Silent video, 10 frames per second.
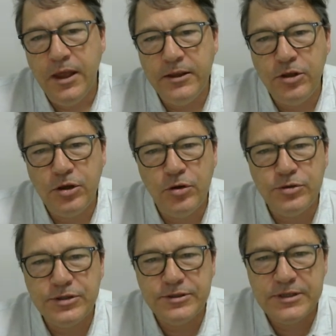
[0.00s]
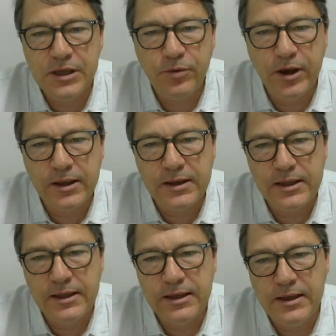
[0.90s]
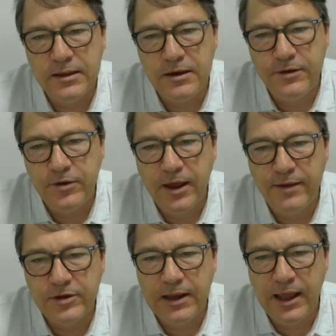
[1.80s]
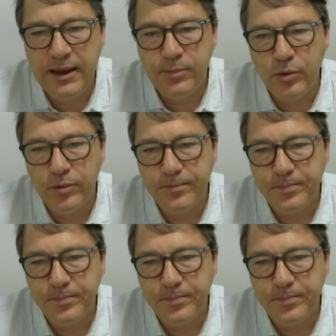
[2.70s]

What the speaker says: You can also see quite clearly here that if you have a label,